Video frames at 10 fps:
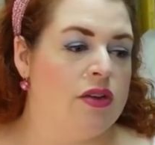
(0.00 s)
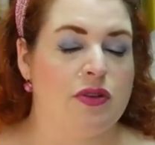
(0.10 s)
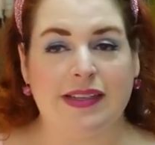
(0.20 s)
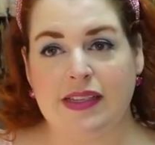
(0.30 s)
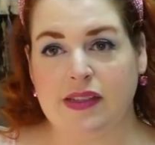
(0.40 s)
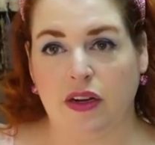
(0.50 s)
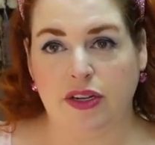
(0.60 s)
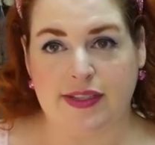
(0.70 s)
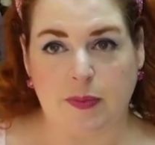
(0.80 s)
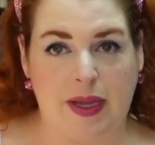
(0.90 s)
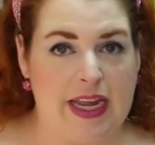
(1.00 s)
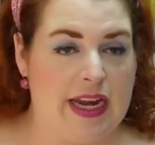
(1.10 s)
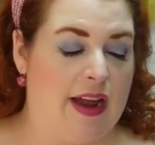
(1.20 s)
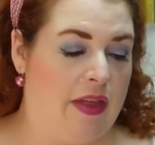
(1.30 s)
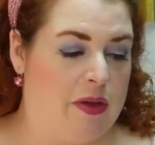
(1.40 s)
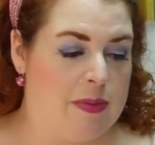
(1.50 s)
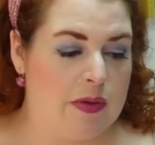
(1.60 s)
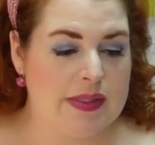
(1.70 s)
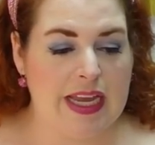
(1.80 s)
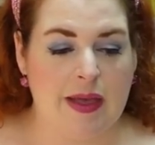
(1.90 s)
dresses that are displayed in other
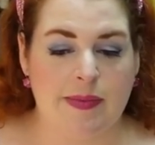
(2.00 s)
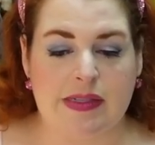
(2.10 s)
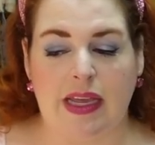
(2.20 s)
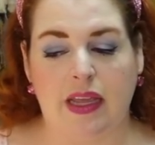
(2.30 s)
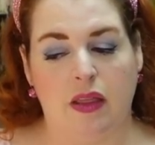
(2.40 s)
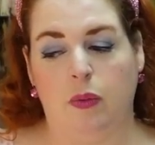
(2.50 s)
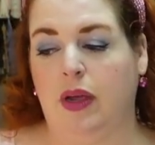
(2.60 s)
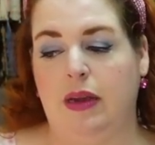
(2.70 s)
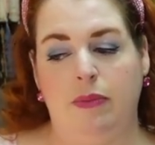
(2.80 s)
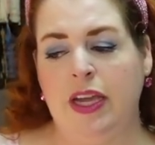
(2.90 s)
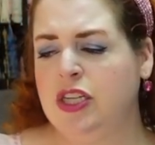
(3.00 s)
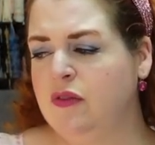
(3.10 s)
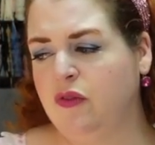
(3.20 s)
museums, like the one in Pigeon